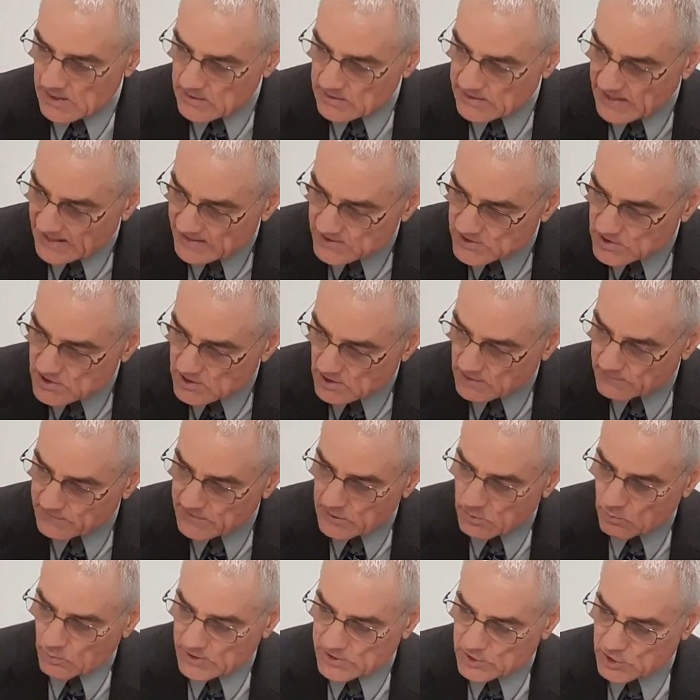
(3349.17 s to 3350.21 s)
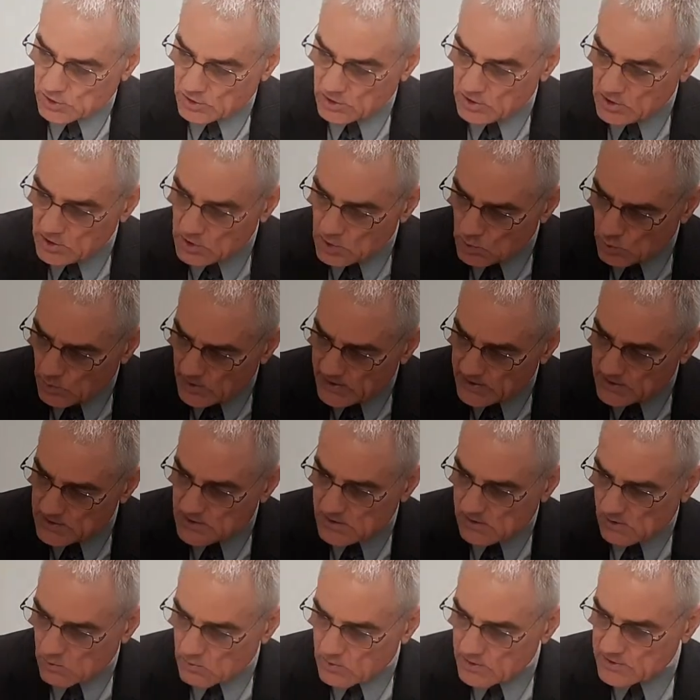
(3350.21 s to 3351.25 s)
That servant which knew
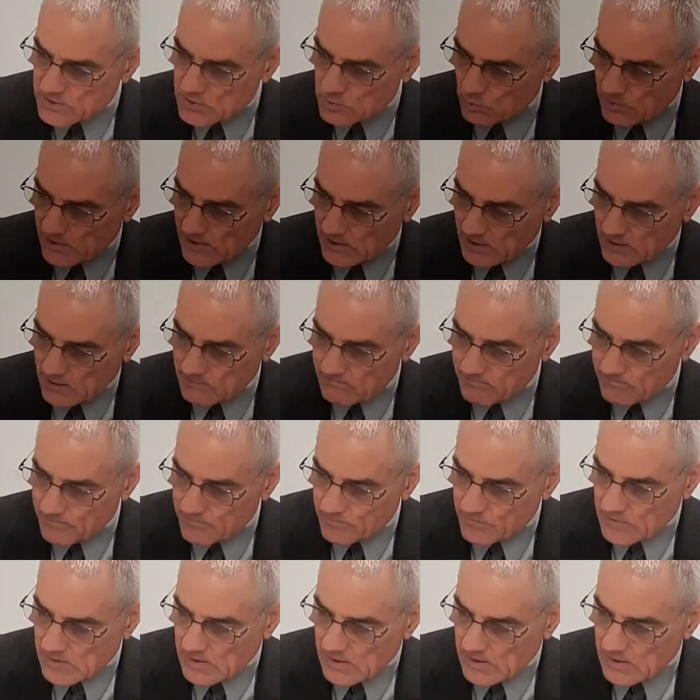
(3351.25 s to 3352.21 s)
his Lord's will